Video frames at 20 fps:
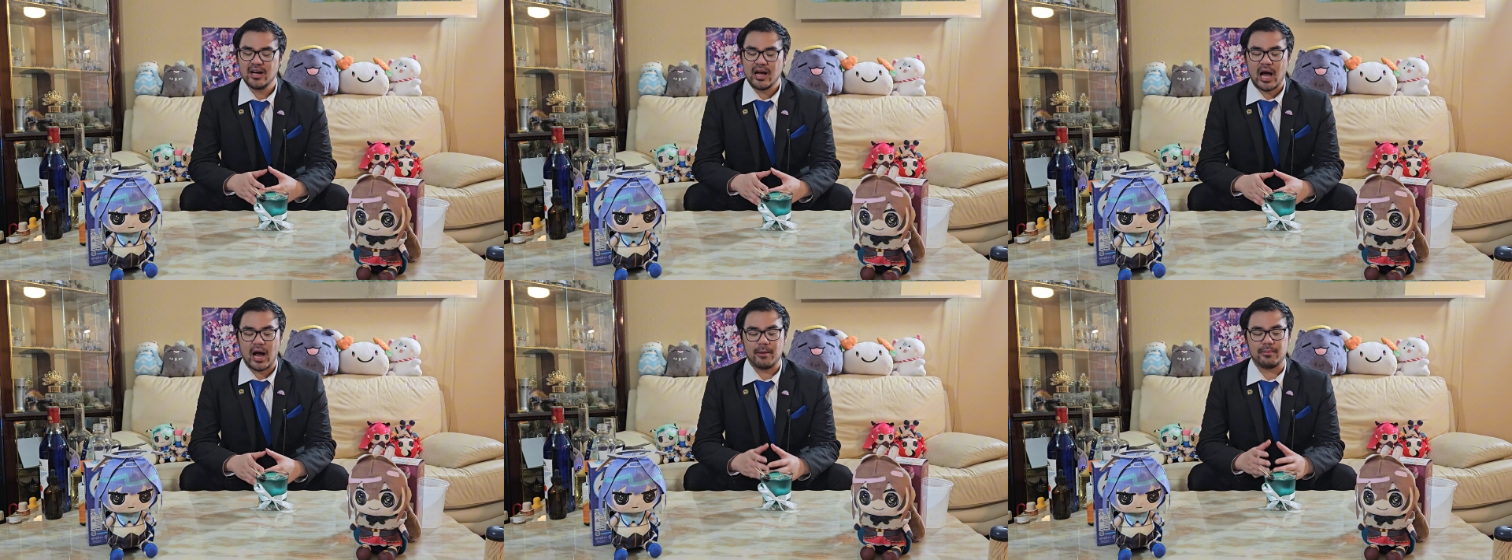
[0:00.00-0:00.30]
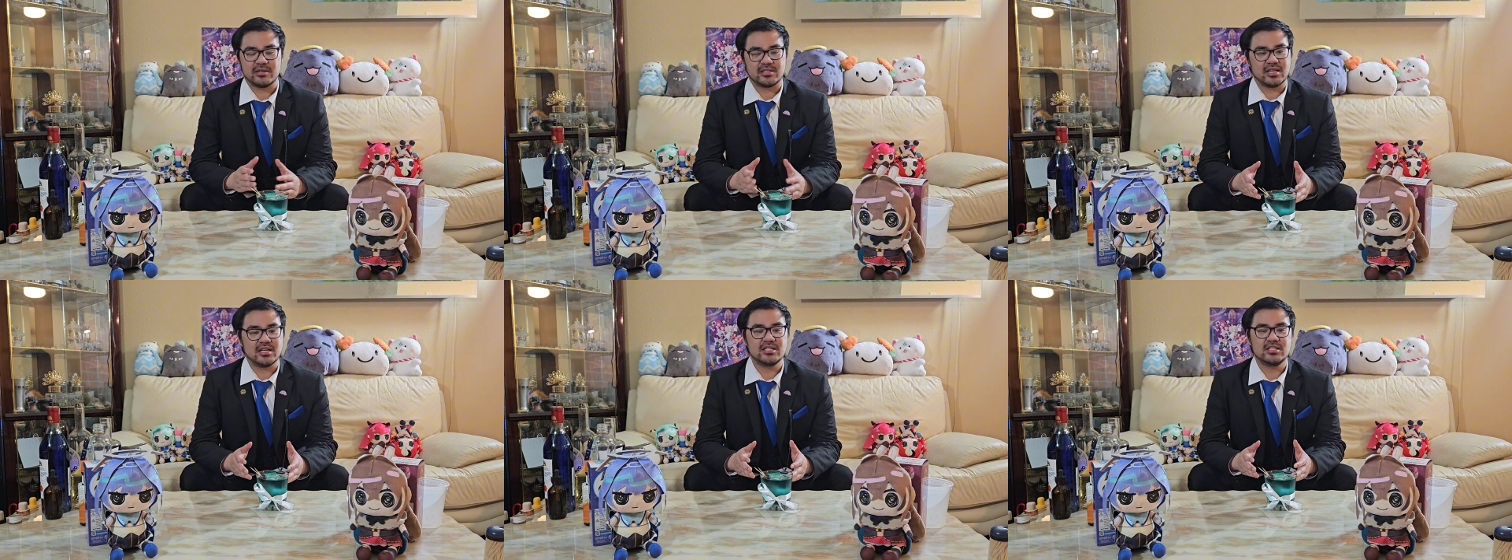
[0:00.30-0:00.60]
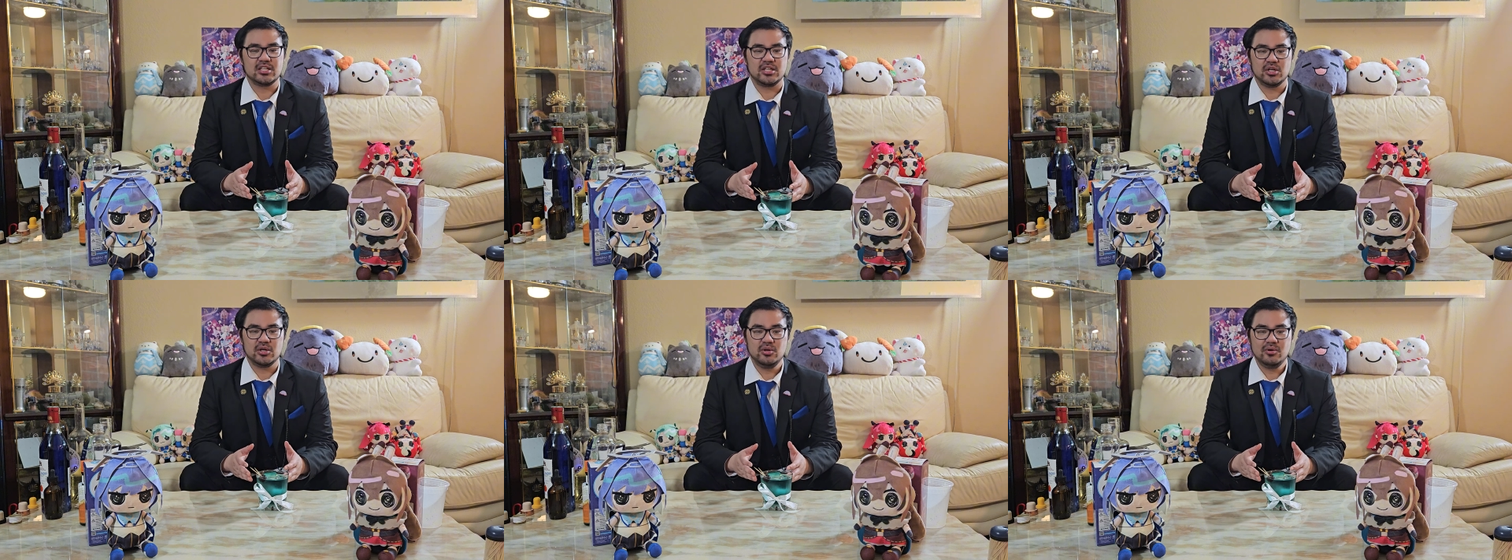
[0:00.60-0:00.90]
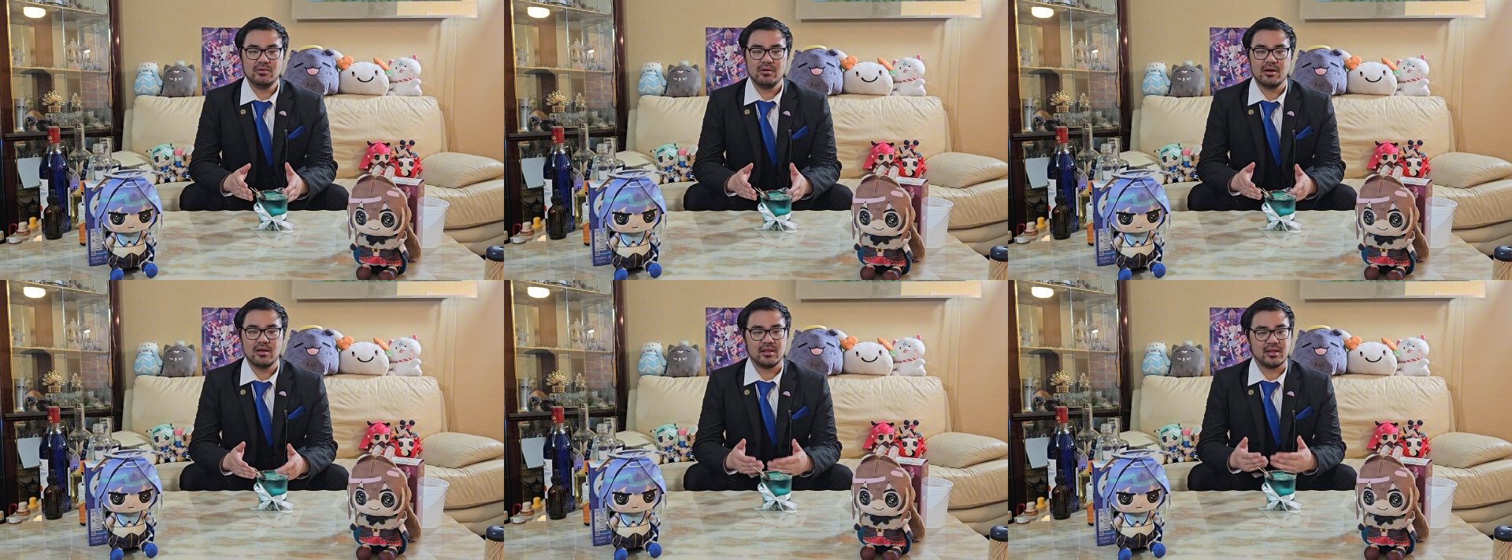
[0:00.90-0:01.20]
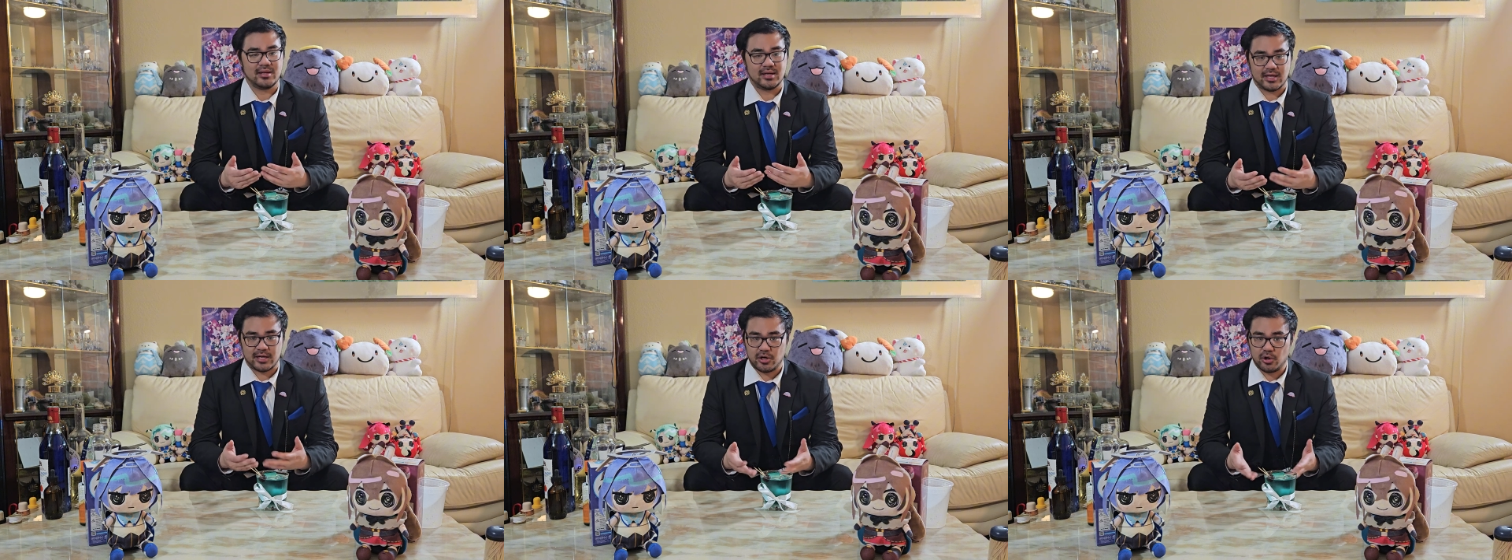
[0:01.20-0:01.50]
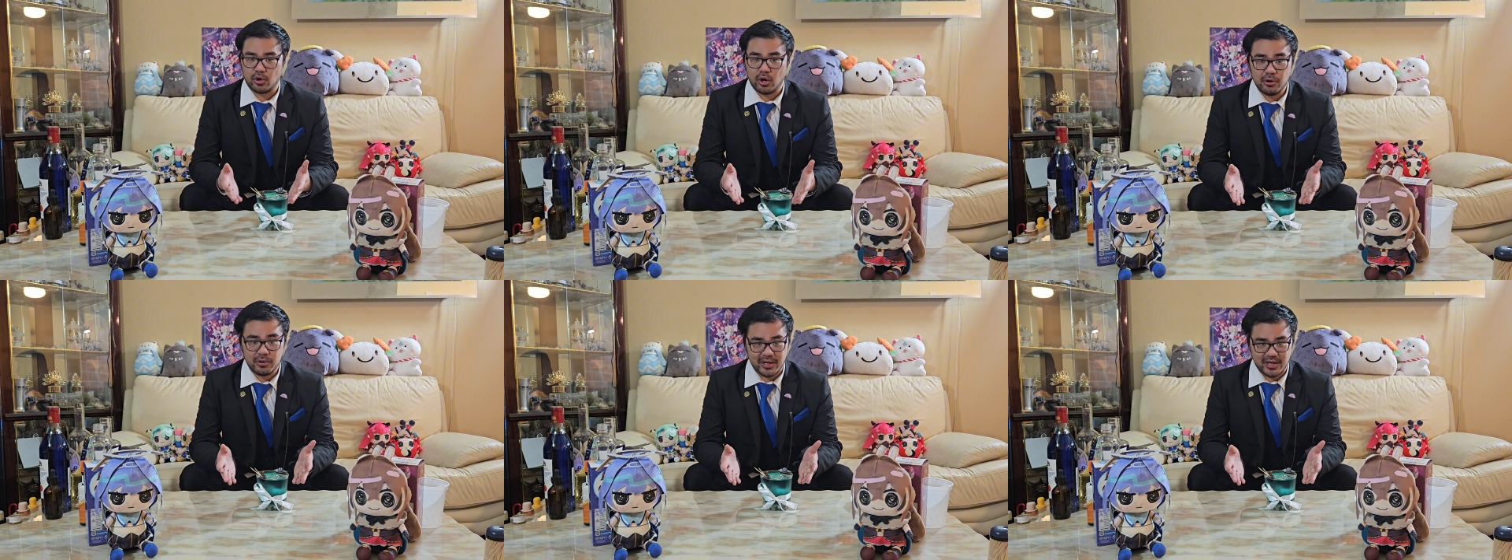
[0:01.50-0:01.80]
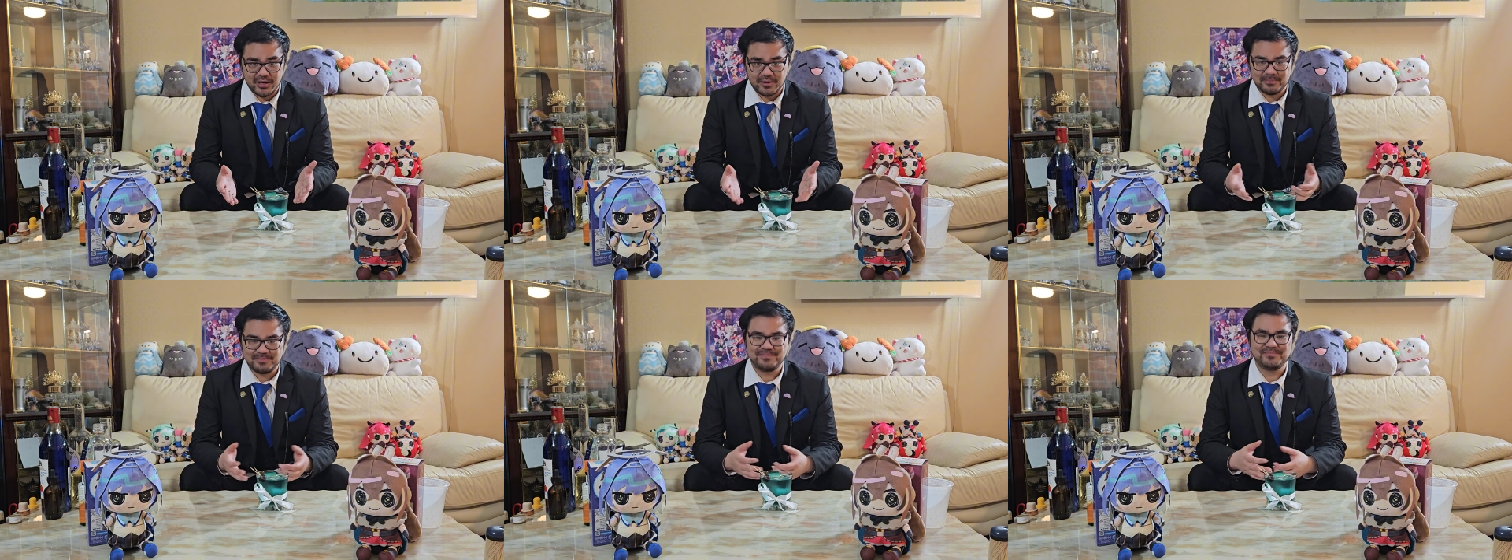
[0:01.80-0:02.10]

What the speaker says: I present to you the Nekronii.